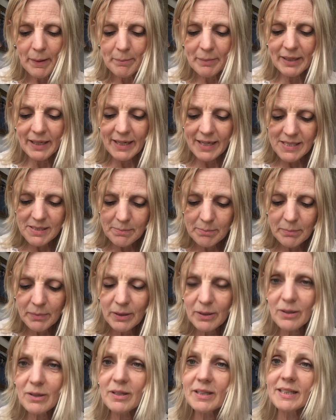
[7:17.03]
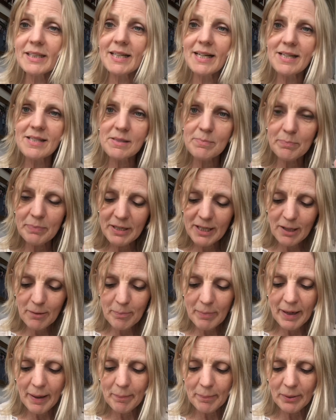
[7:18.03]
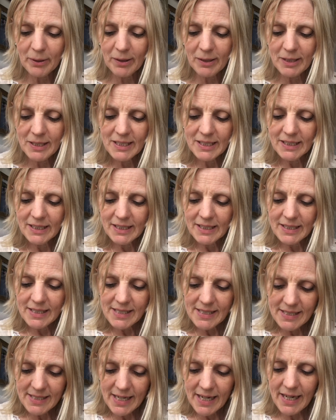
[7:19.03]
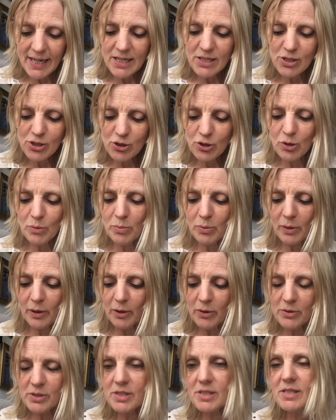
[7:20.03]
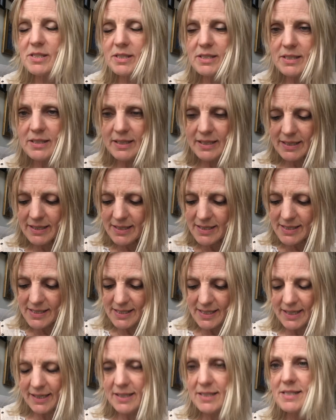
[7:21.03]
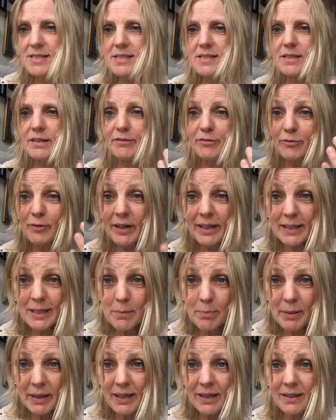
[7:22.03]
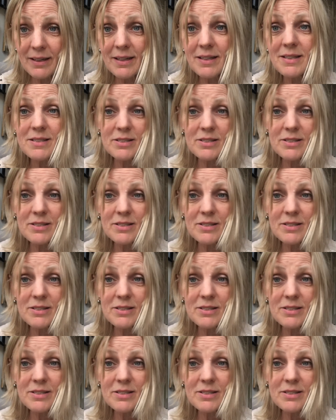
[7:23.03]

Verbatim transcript: But it has myrrh, it has pink pepper, sage, tuberose, incense frangipani.